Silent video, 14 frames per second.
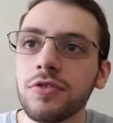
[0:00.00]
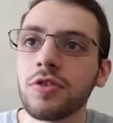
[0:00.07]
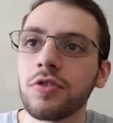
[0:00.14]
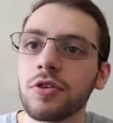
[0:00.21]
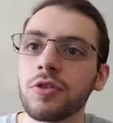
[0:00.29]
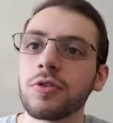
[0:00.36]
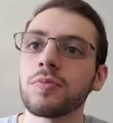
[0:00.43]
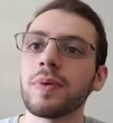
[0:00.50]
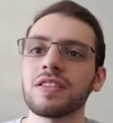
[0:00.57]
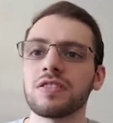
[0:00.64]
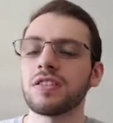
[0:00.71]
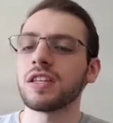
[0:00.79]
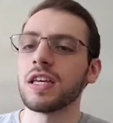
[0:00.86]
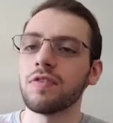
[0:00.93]
so you're
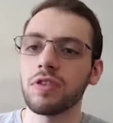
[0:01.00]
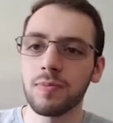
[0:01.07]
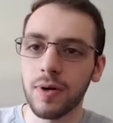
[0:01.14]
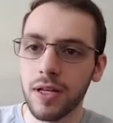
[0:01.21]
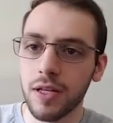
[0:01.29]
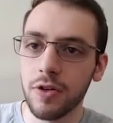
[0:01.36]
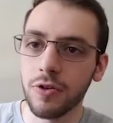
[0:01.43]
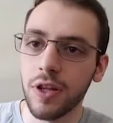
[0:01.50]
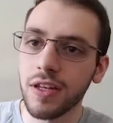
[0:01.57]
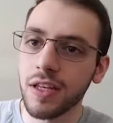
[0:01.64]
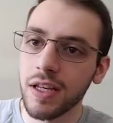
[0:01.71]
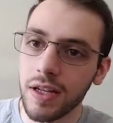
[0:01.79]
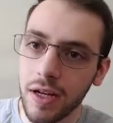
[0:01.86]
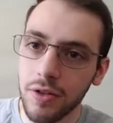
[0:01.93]
basically giving money, you're
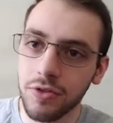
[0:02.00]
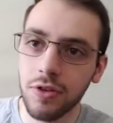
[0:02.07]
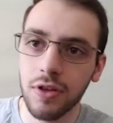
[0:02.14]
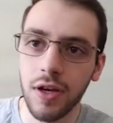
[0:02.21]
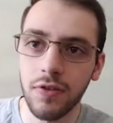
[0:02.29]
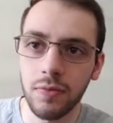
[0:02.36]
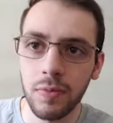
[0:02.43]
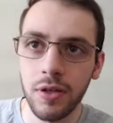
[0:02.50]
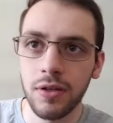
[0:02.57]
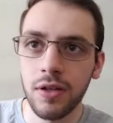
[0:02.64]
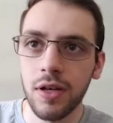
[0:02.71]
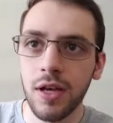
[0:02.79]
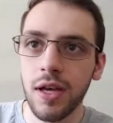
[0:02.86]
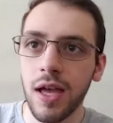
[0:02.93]
lending it out to the government,
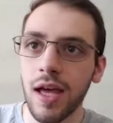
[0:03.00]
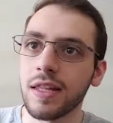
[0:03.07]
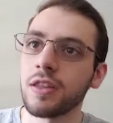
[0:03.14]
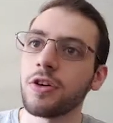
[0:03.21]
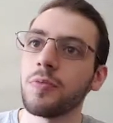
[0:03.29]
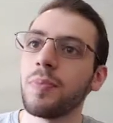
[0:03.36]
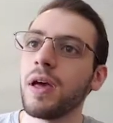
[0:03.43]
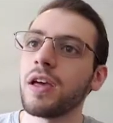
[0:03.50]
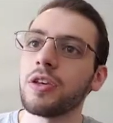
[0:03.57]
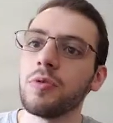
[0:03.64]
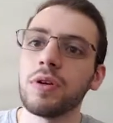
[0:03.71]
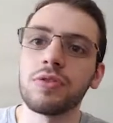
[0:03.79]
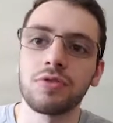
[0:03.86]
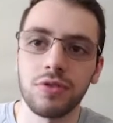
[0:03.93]
and then they're paying
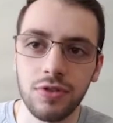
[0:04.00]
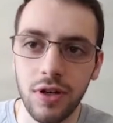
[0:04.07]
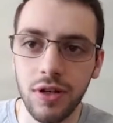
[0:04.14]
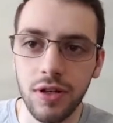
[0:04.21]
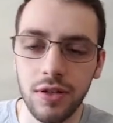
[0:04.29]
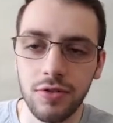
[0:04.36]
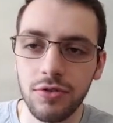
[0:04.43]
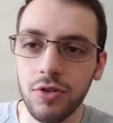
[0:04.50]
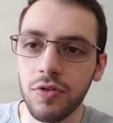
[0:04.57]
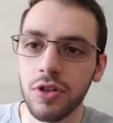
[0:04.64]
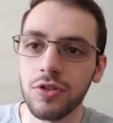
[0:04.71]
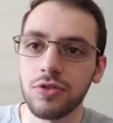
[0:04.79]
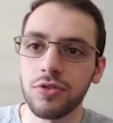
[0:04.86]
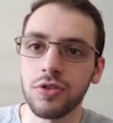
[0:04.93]
you interest on it.
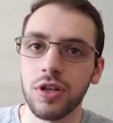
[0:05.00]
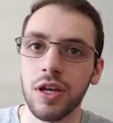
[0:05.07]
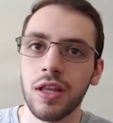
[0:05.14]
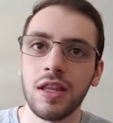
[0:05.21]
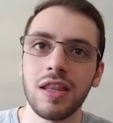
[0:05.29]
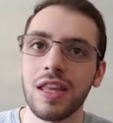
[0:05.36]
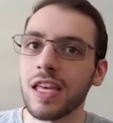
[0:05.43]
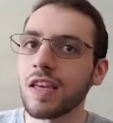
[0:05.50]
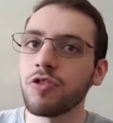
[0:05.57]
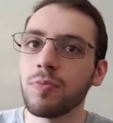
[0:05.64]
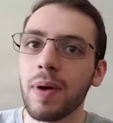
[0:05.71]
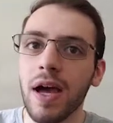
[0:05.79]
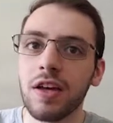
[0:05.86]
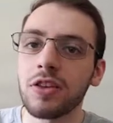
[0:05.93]
And then they give you
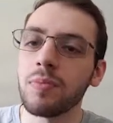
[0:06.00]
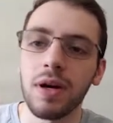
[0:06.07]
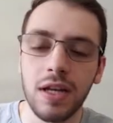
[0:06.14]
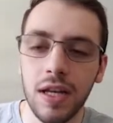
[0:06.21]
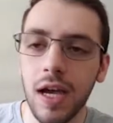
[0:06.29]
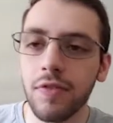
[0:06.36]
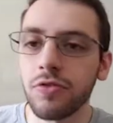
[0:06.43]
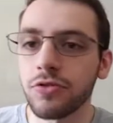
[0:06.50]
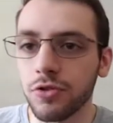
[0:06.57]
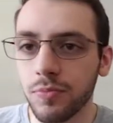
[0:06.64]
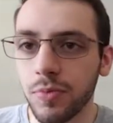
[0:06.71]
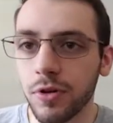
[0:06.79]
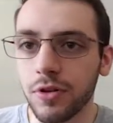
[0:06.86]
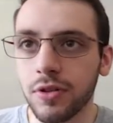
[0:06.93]
back the money after a
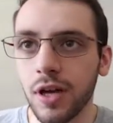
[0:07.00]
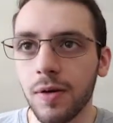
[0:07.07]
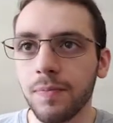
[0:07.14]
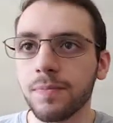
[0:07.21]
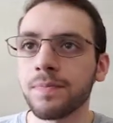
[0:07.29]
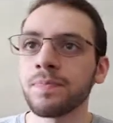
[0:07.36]
certain period of time.